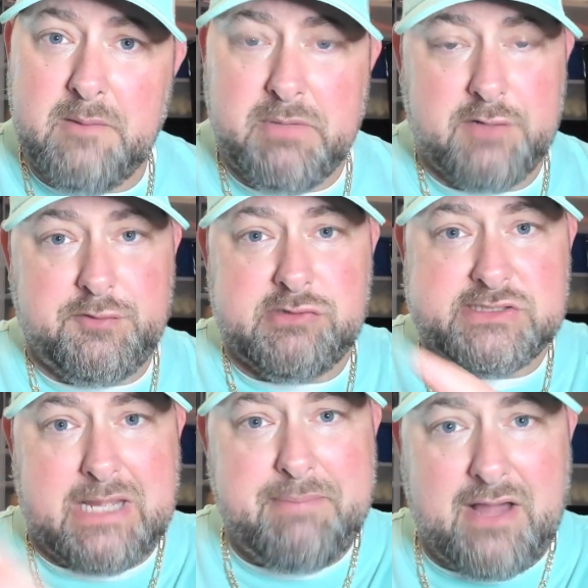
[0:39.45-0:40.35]
but if you
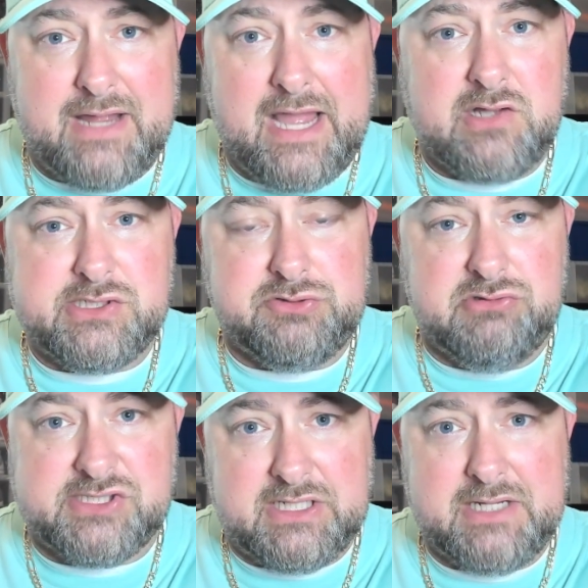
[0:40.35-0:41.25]
step out the house and you
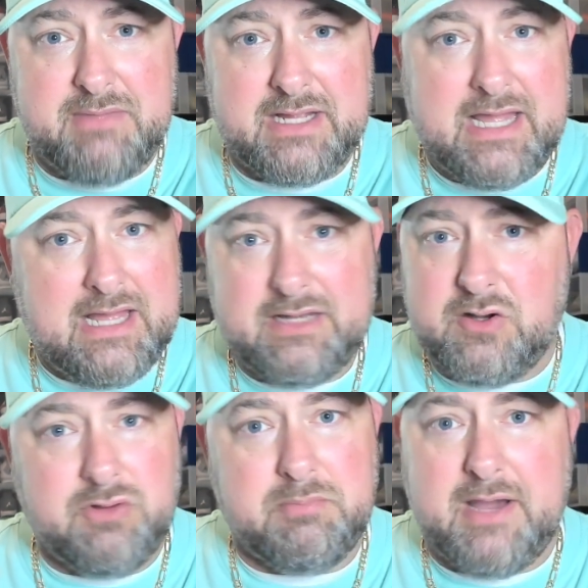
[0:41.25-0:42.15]
stink, my guy,
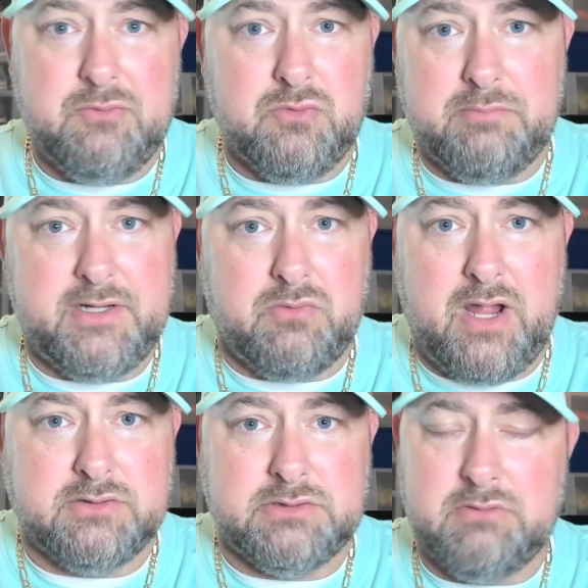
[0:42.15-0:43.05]
don't nobody want to be
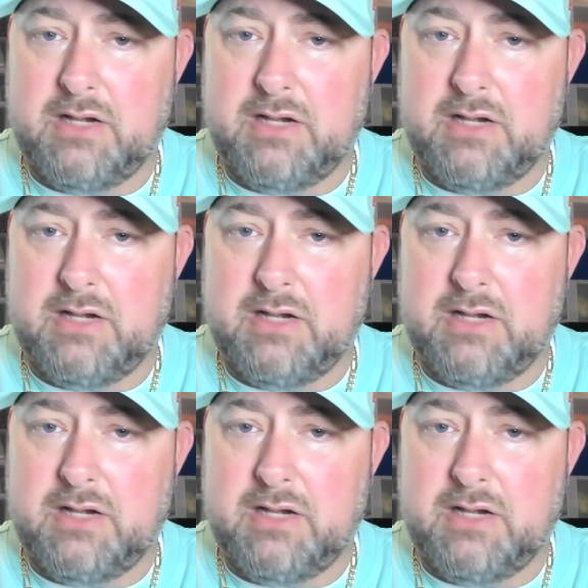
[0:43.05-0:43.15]
around you.